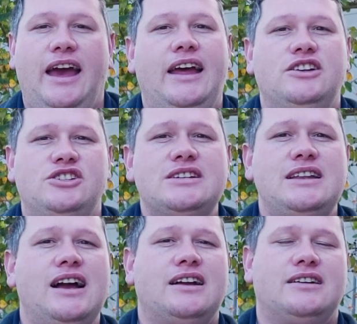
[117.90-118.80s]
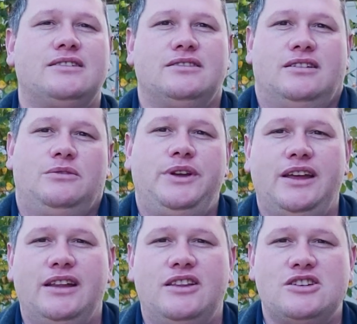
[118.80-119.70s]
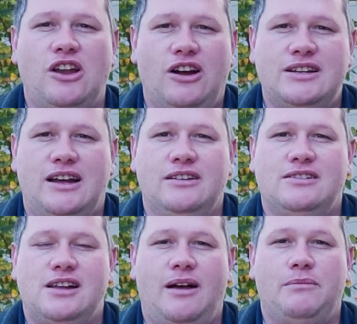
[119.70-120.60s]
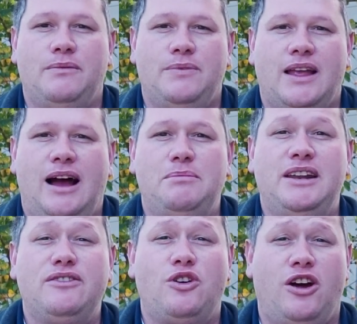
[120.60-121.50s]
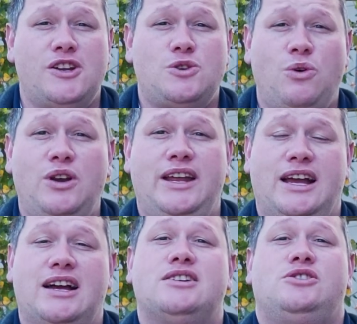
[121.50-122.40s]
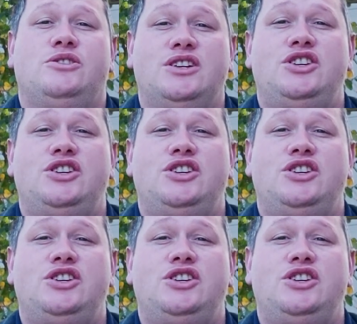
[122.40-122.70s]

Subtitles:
And just like we in this lockdown time, I believe God is calling us to a